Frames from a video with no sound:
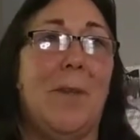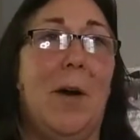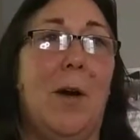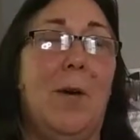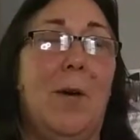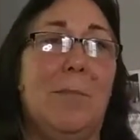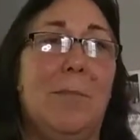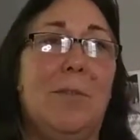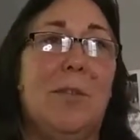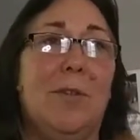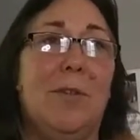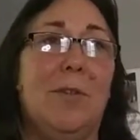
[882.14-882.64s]
Oh,
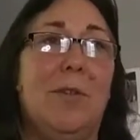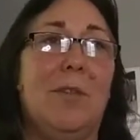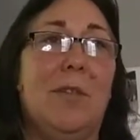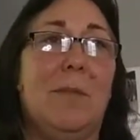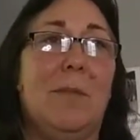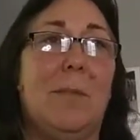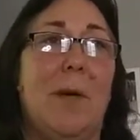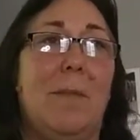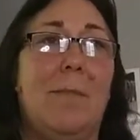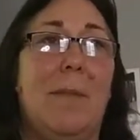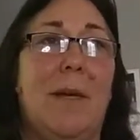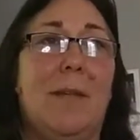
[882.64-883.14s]
I'm still using
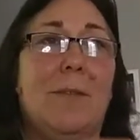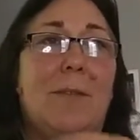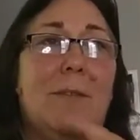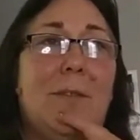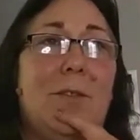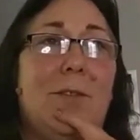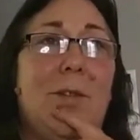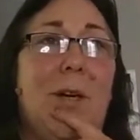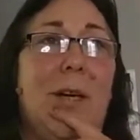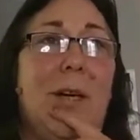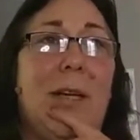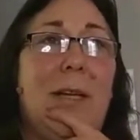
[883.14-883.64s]
my mouse to
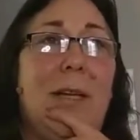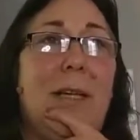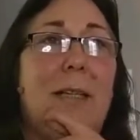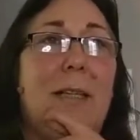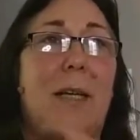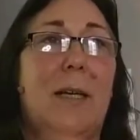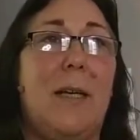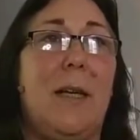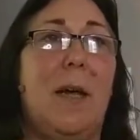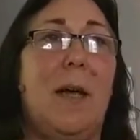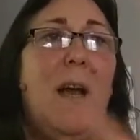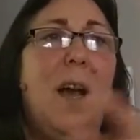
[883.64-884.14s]
try to get
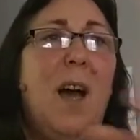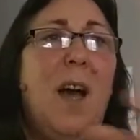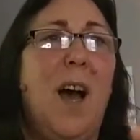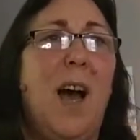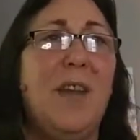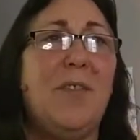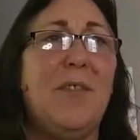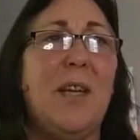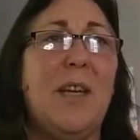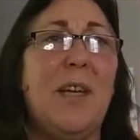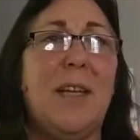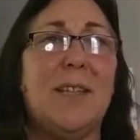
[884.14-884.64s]
that.
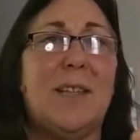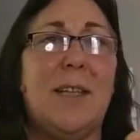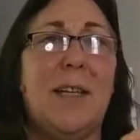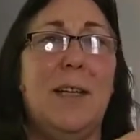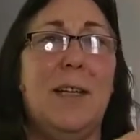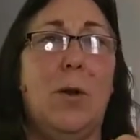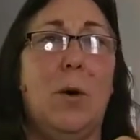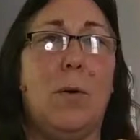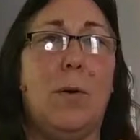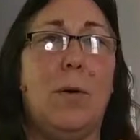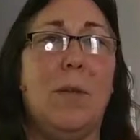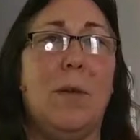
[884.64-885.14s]
I think I see
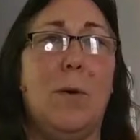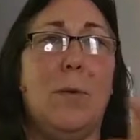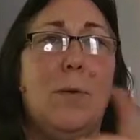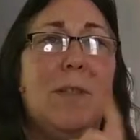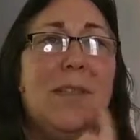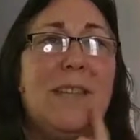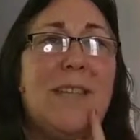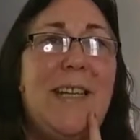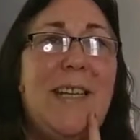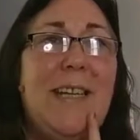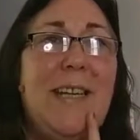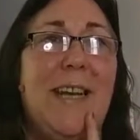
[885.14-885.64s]
Laura
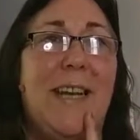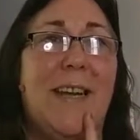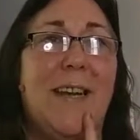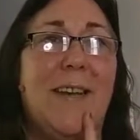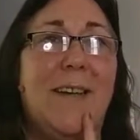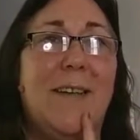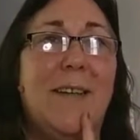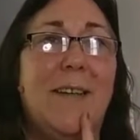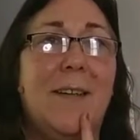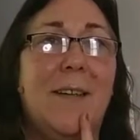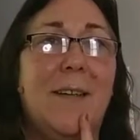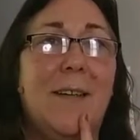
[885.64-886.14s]
Lorenzini.
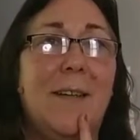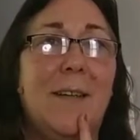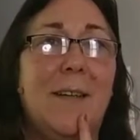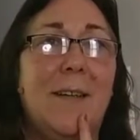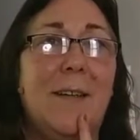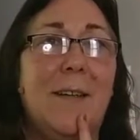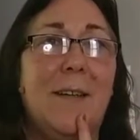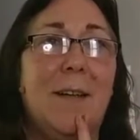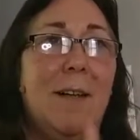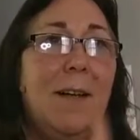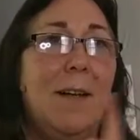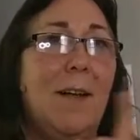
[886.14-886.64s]

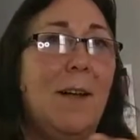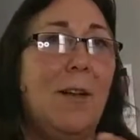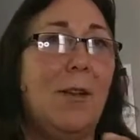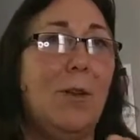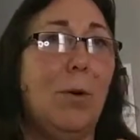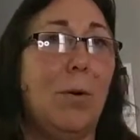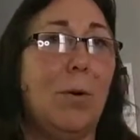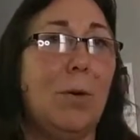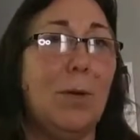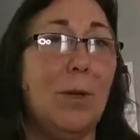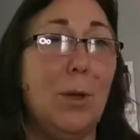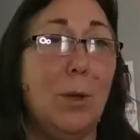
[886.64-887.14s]

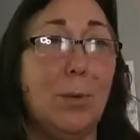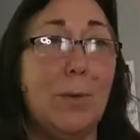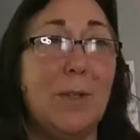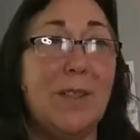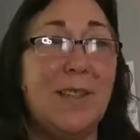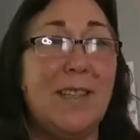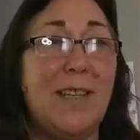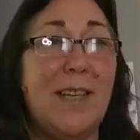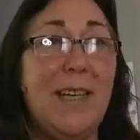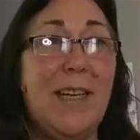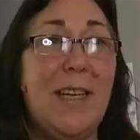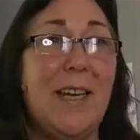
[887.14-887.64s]
Laura
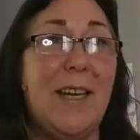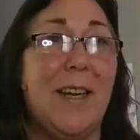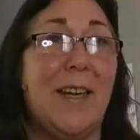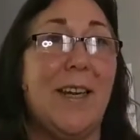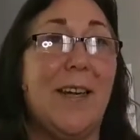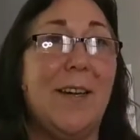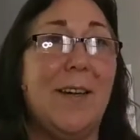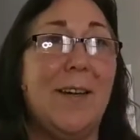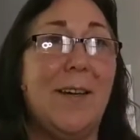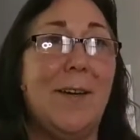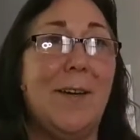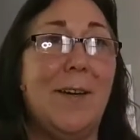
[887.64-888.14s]
Lorenzini.
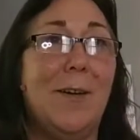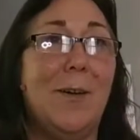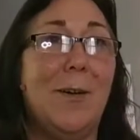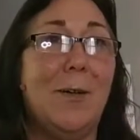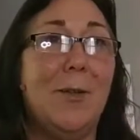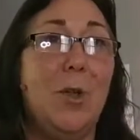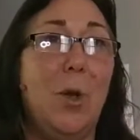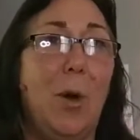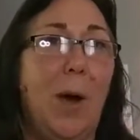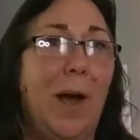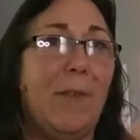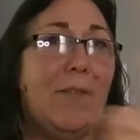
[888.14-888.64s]

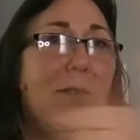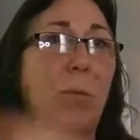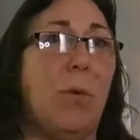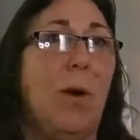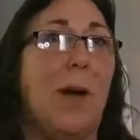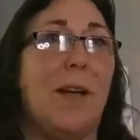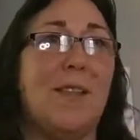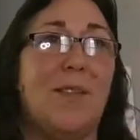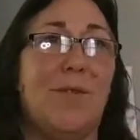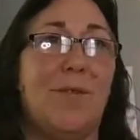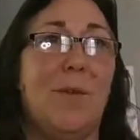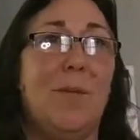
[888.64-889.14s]
You'll have to
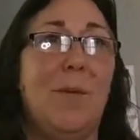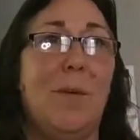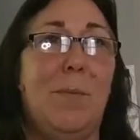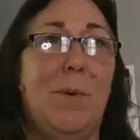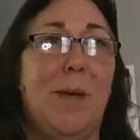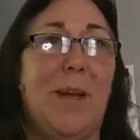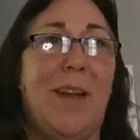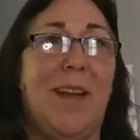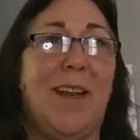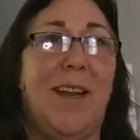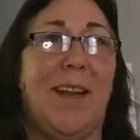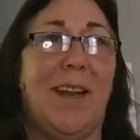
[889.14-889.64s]
watch from the
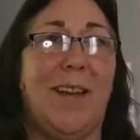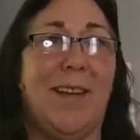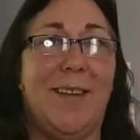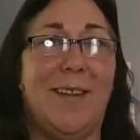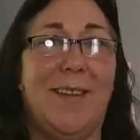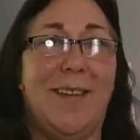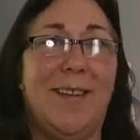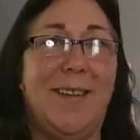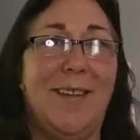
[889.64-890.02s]
beginning.